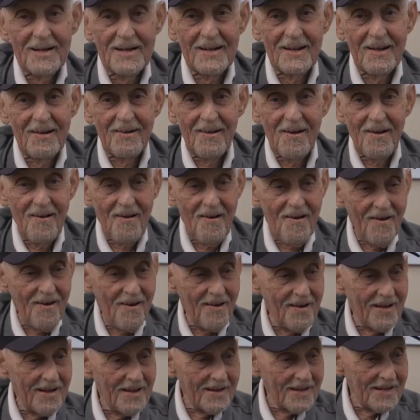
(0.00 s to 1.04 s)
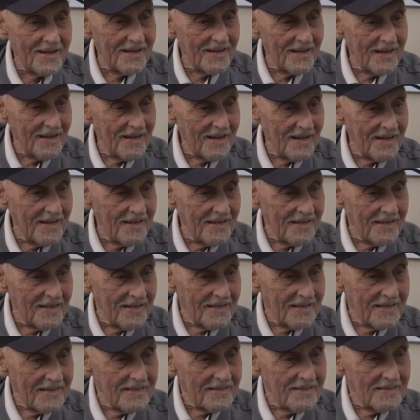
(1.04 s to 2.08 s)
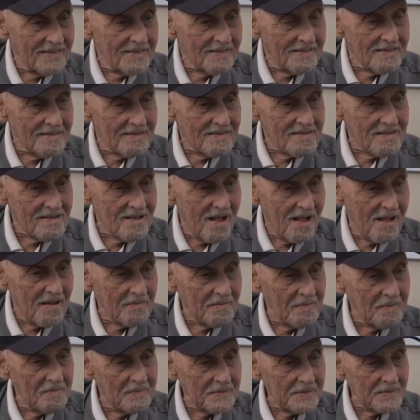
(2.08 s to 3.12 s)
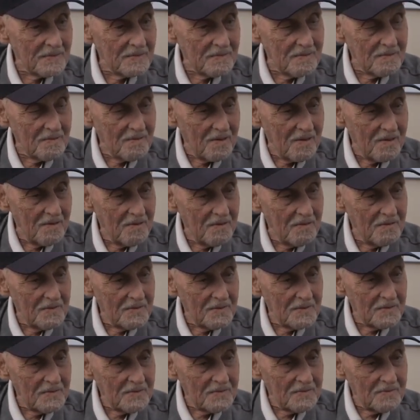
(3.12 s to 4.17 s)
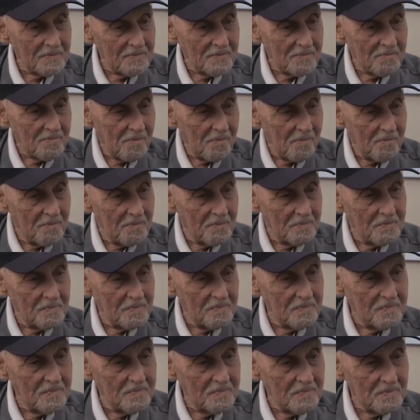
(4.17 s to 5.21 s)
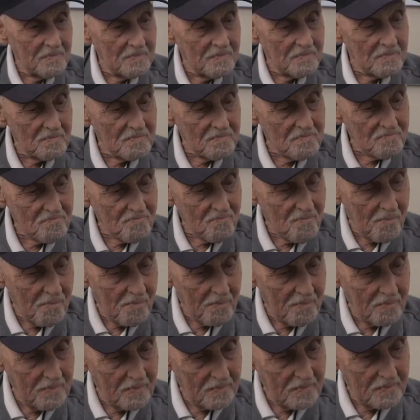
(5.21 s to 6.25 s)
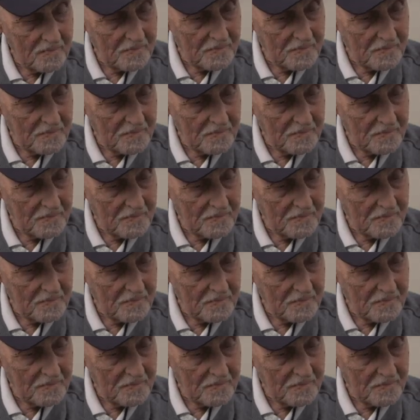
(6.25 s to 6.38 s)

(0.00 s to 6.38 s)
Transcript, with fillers: uh, to record the oral history of Mr. Allen Weiss. Uh, he served in the U.S. Navy during World War II,